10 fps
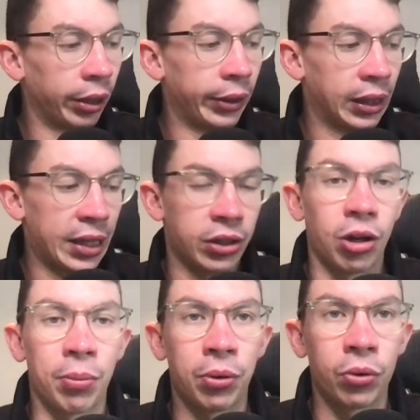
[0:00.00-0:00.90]
He gets a
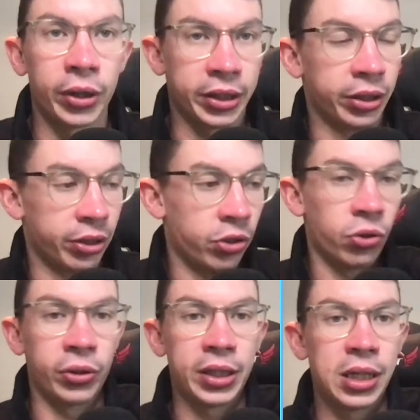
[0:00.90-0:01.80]
lot of plaudits because the
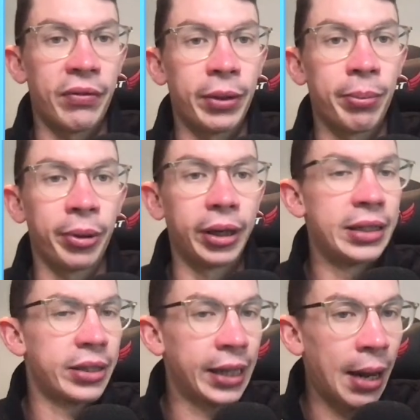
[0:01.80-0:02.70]
Geordies love him, but he
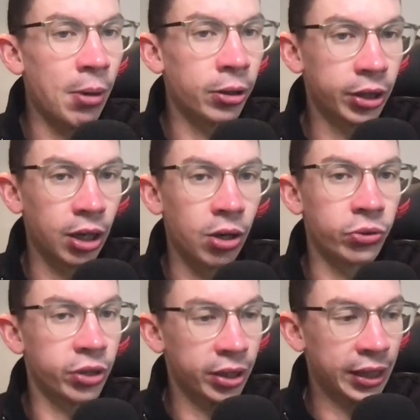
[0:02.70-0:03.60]
doesn't get amongst the
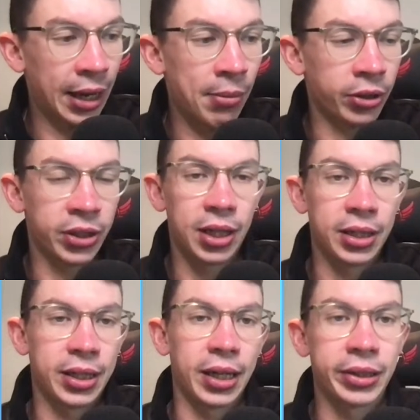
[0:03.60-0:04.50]
goals, doesn't get amongst the
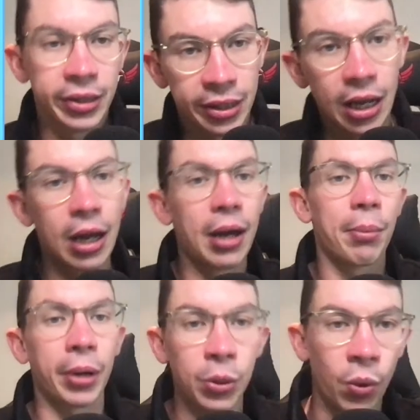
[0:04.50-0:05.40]
assists.
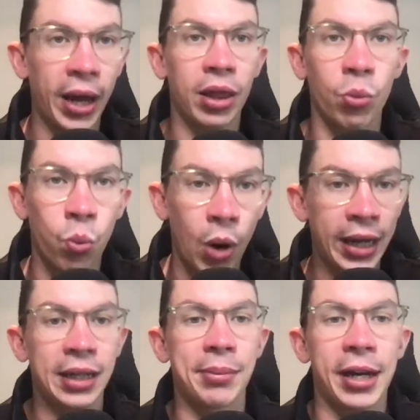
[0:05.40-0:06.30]
but the
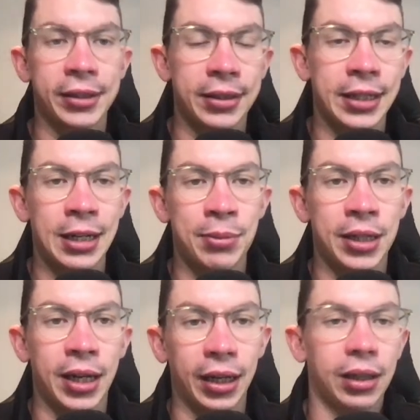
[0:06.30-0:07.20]
way he makes the team
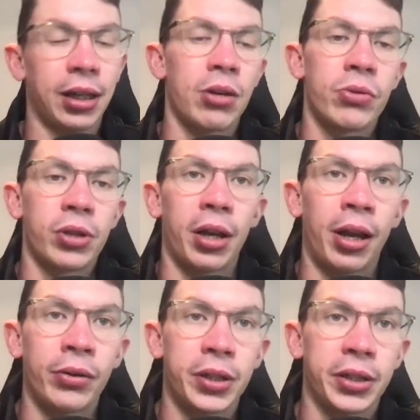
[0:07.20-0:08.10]
tick goes
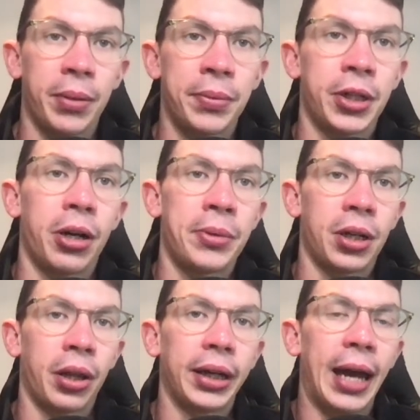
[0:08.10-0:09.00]
unnoticed sometimes, and
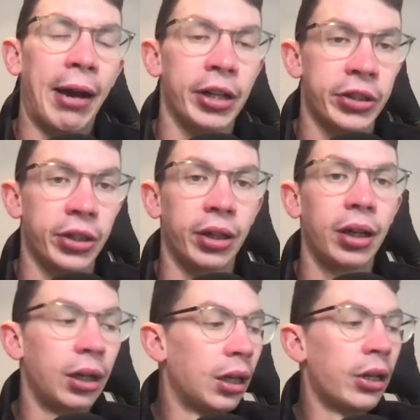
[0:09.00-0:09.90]
I think Eriksen
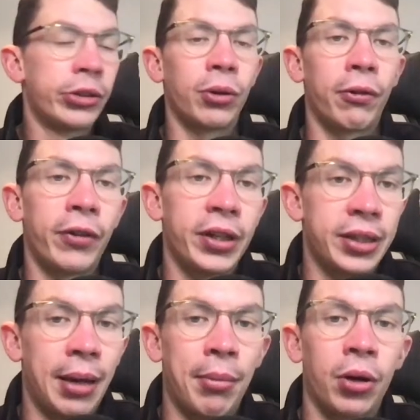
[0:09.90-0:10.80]
sort of fits
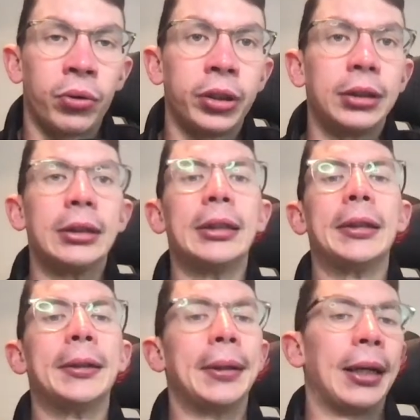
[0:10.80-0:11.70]
that mould.
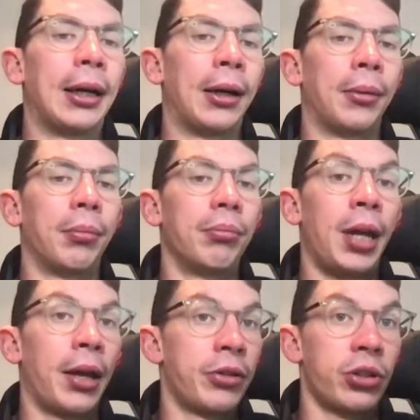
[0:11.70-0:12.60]

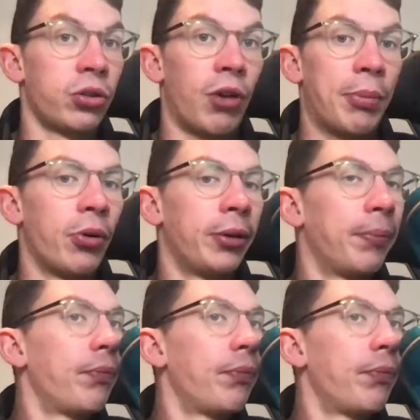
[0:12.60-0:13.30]
Yeah, so it's a great point.